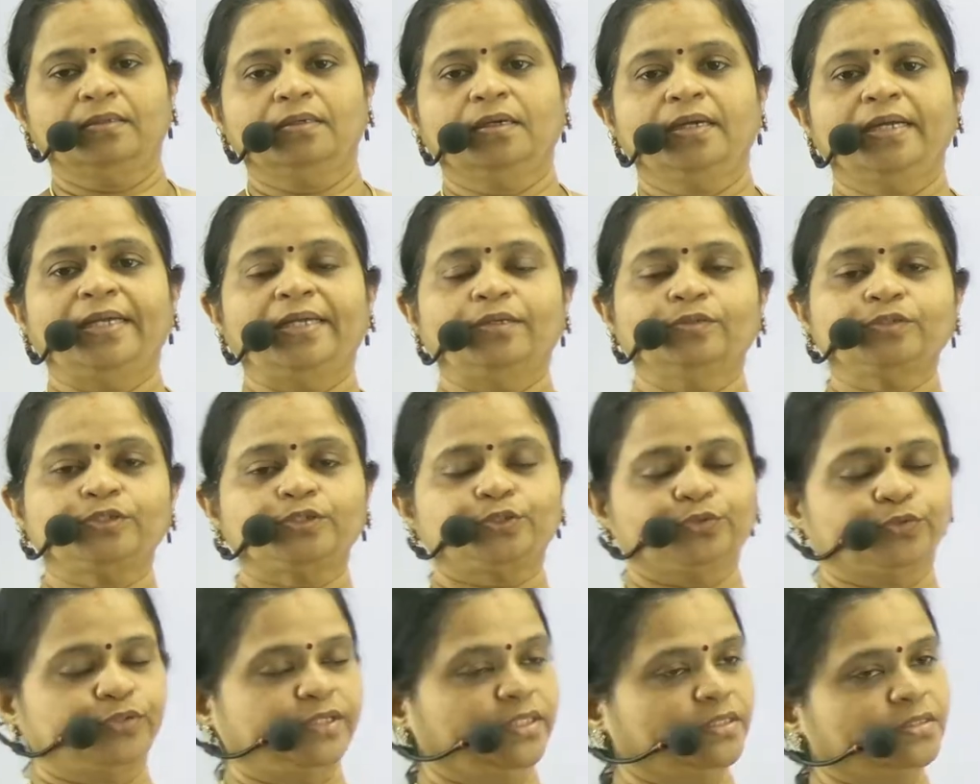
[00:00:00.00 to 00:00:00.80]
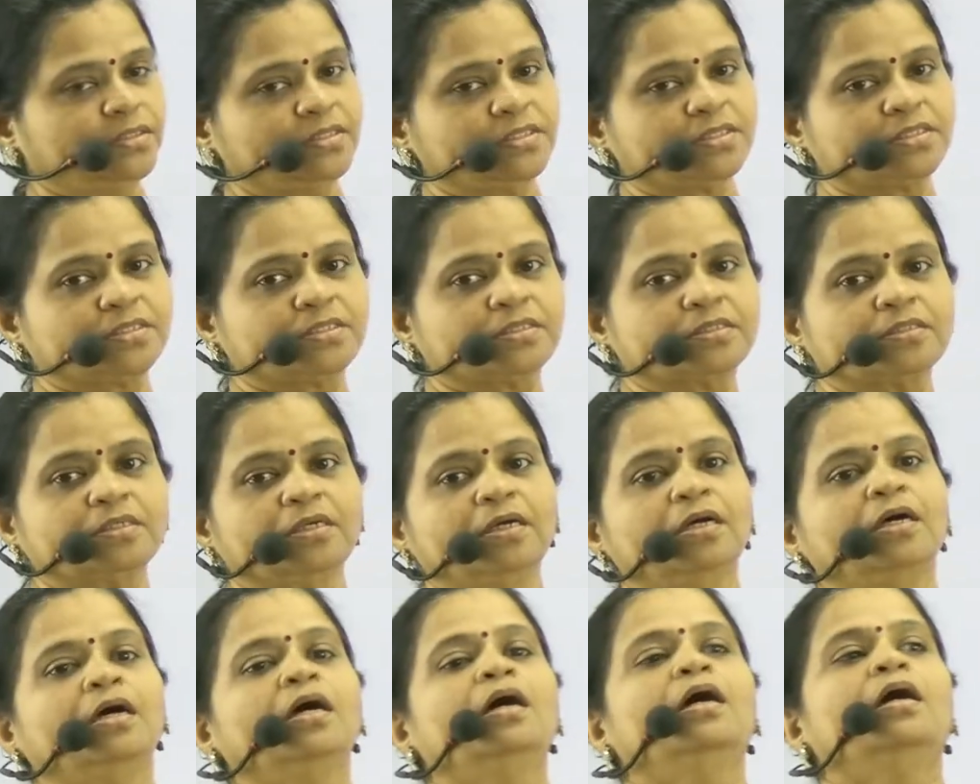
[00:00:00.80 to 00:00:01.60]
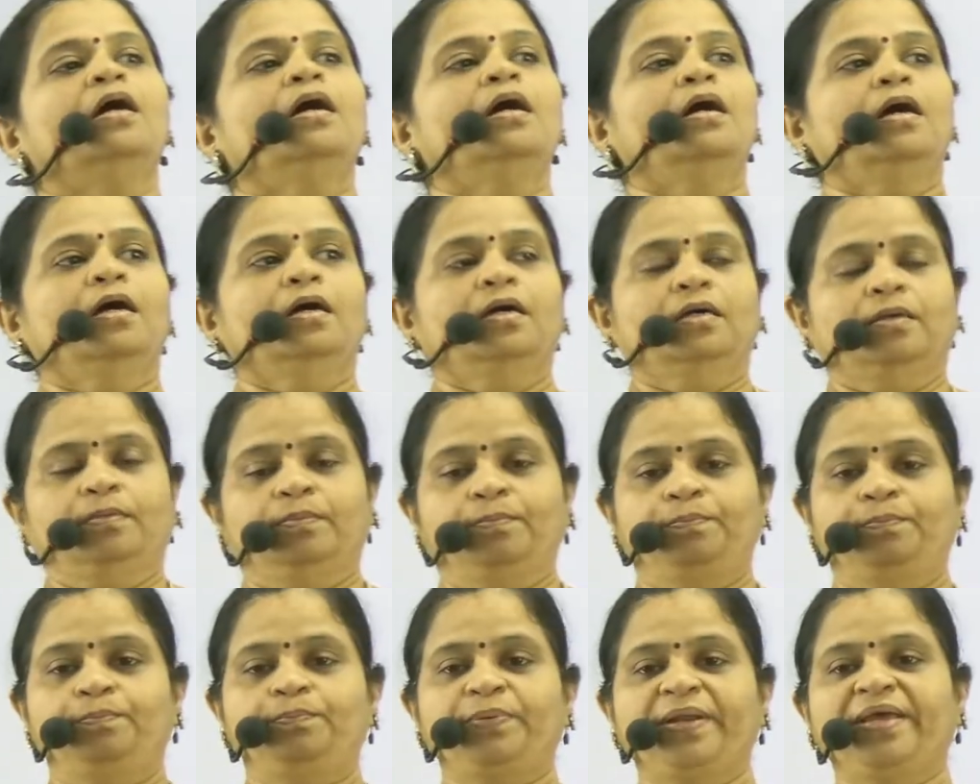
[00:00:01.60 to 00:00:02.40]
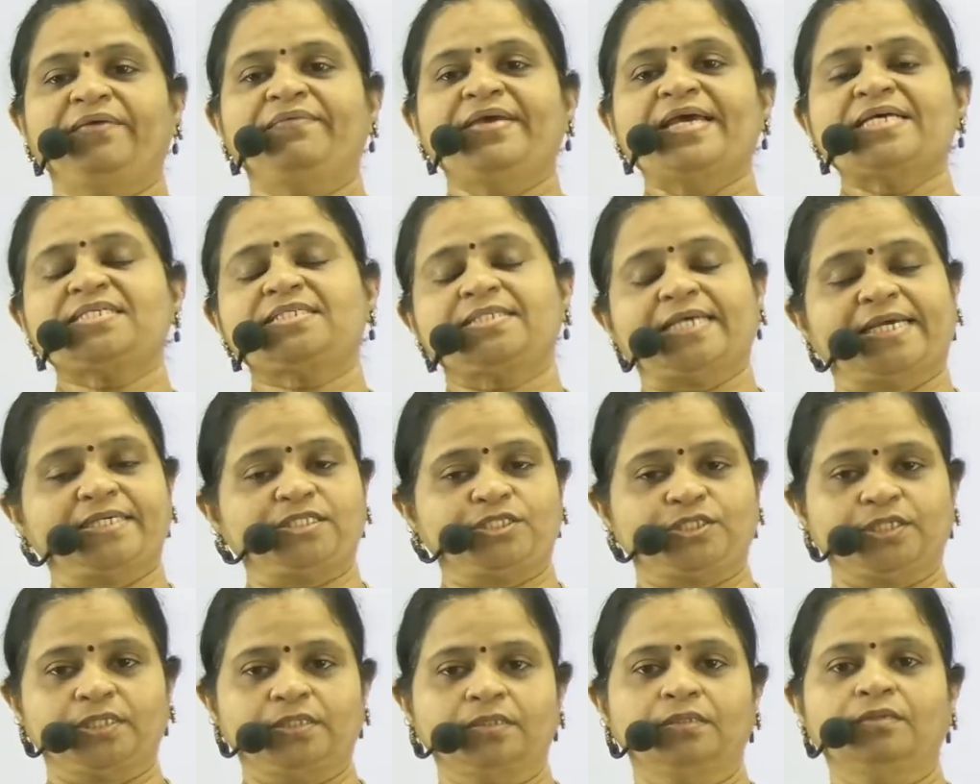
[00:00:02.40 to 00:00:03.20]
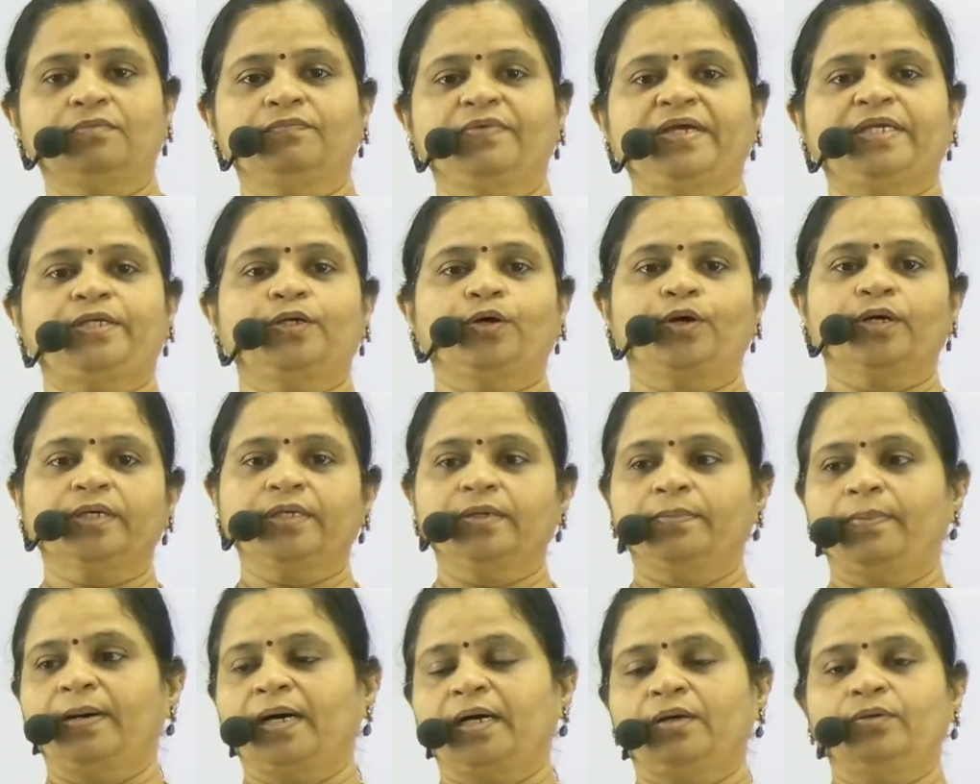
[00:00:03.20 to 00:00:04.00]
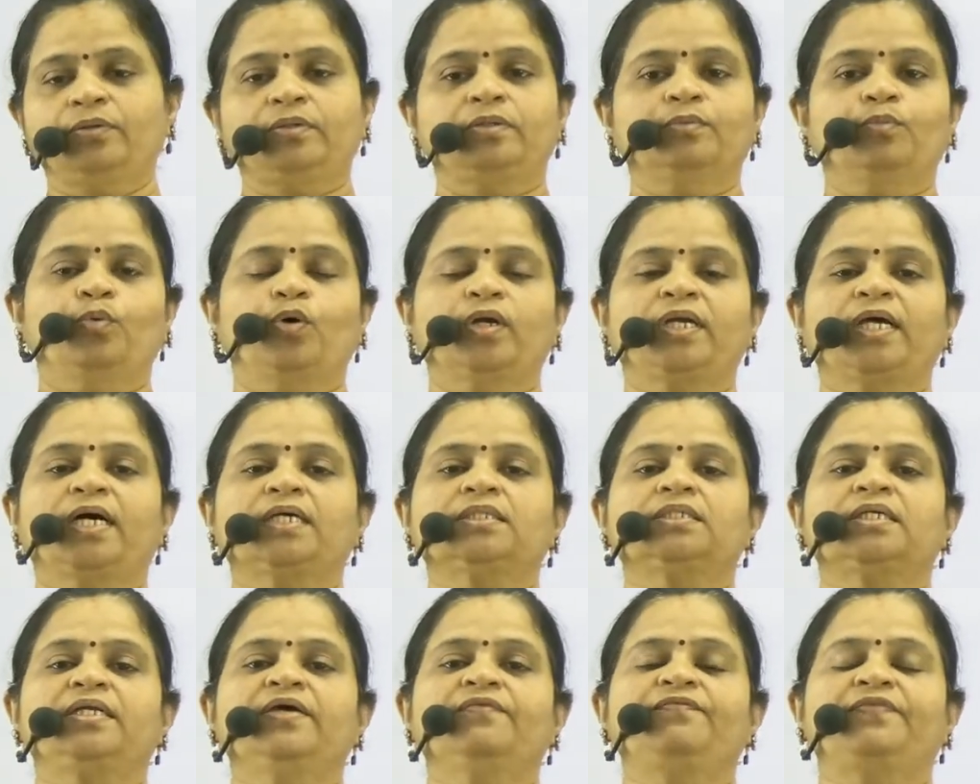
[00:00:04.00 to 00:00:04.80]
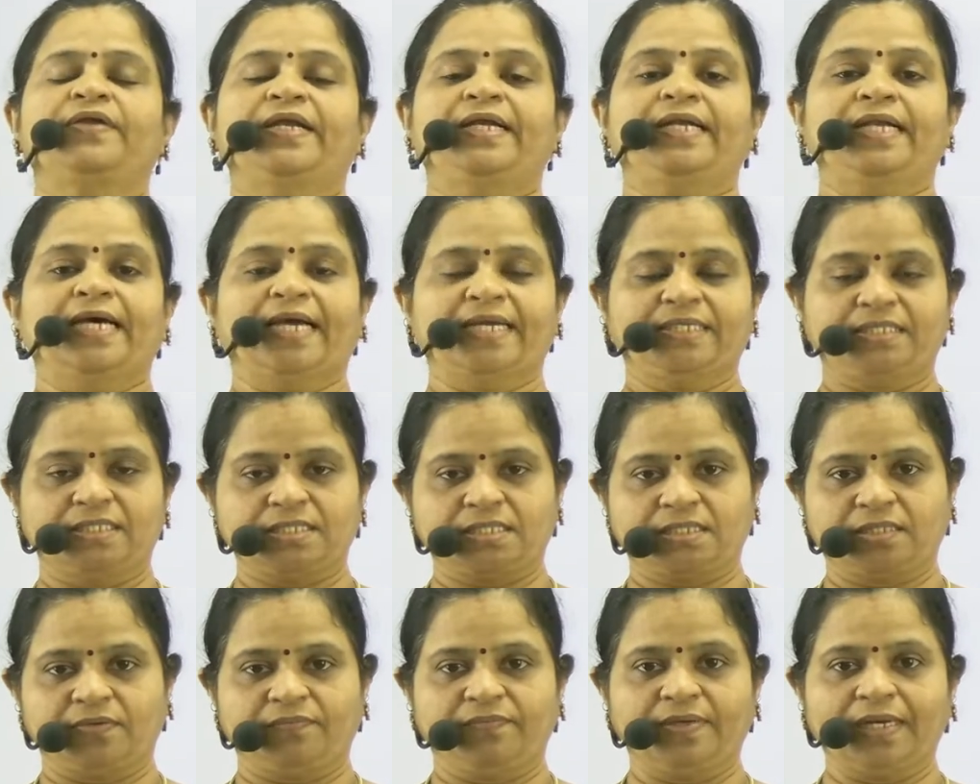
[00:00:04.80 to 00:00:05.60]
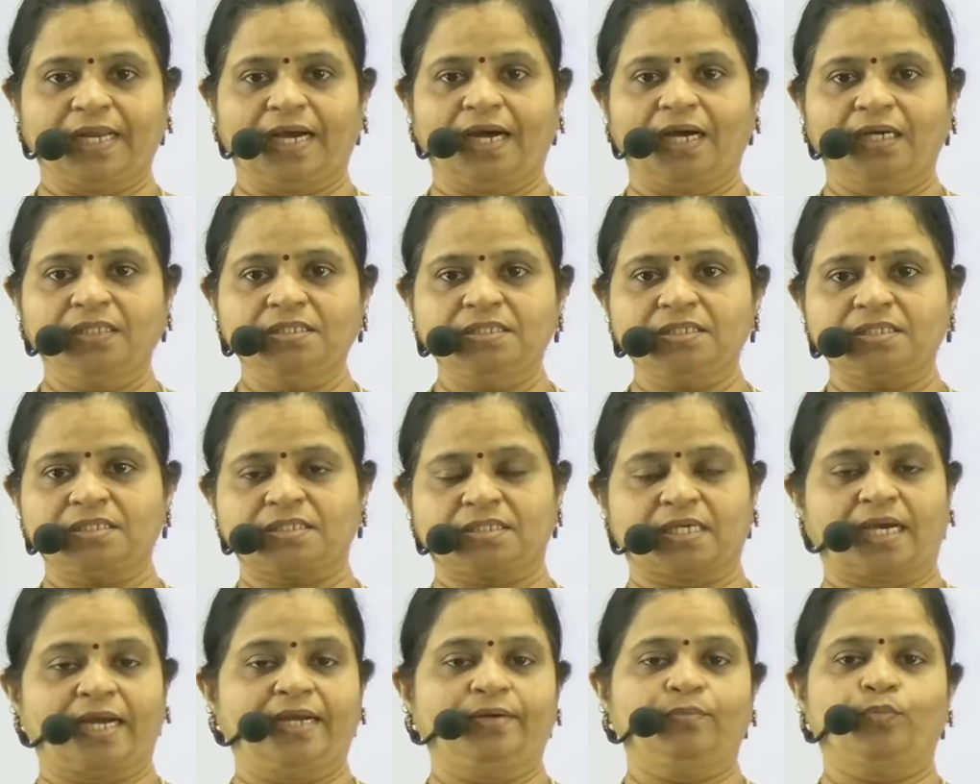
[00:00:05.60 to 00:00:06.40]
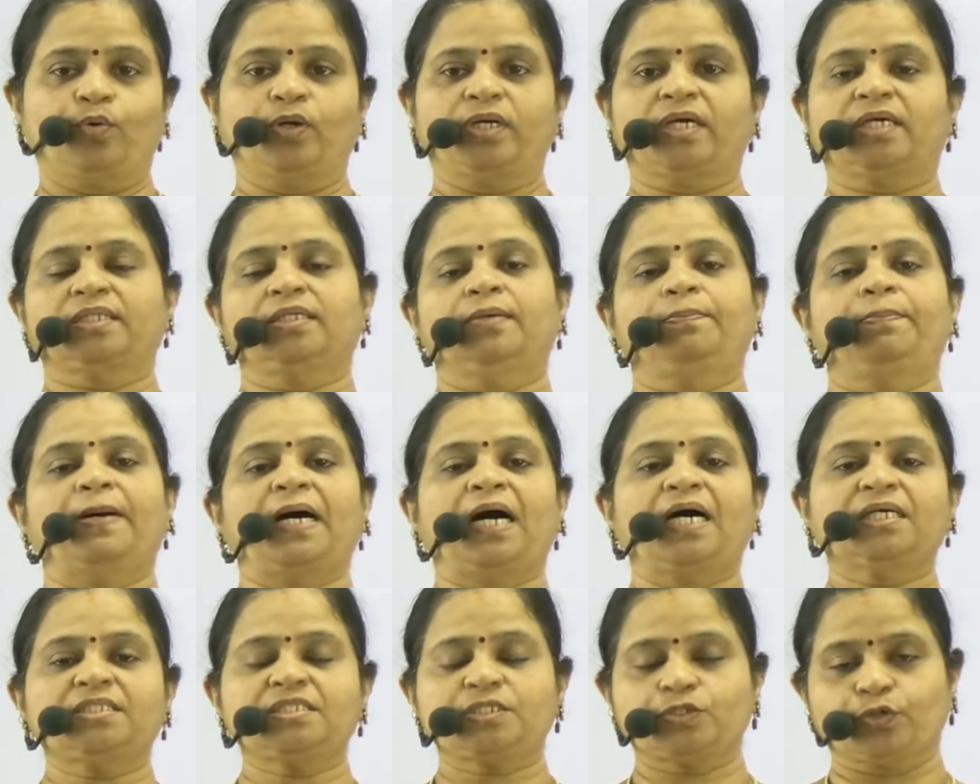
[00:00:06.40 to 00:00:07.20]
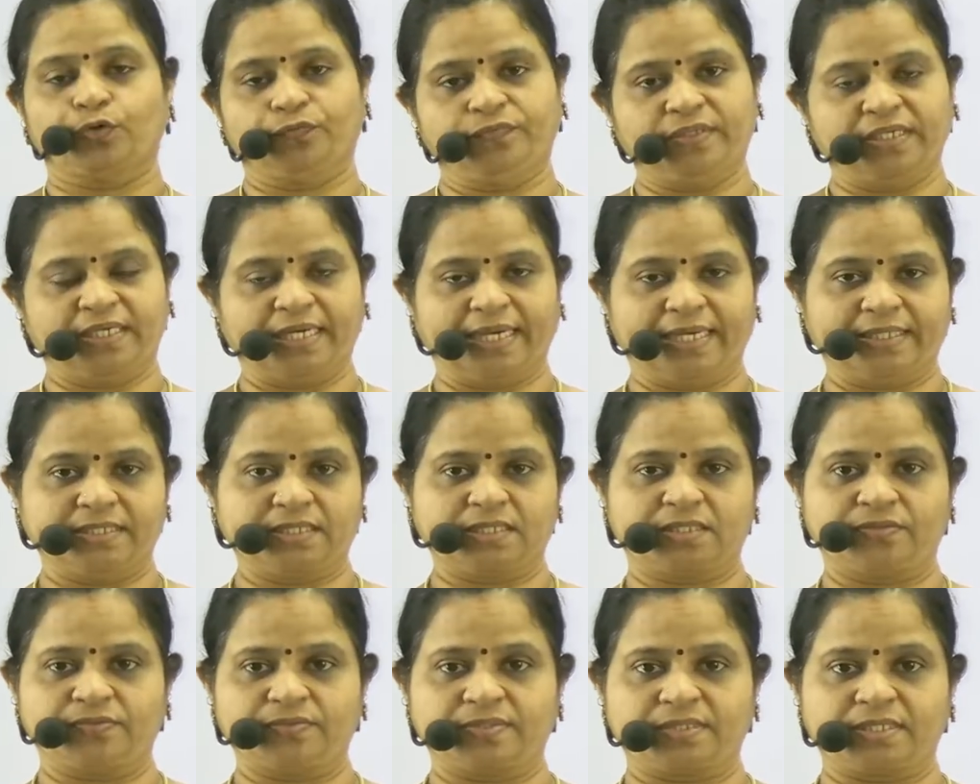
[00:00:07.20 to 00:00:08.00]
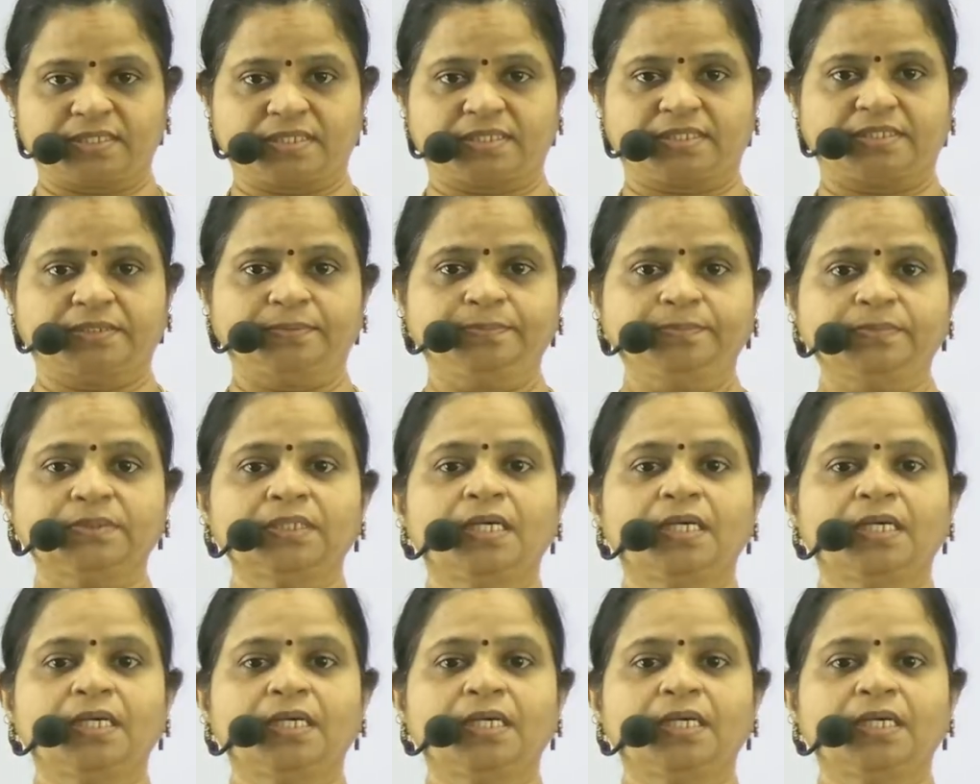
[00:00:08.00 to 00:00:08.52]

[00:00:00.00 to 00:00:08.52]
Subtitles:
Hello students. Previous session we talked about what are the different digestive glands and what are the parts of the digestive system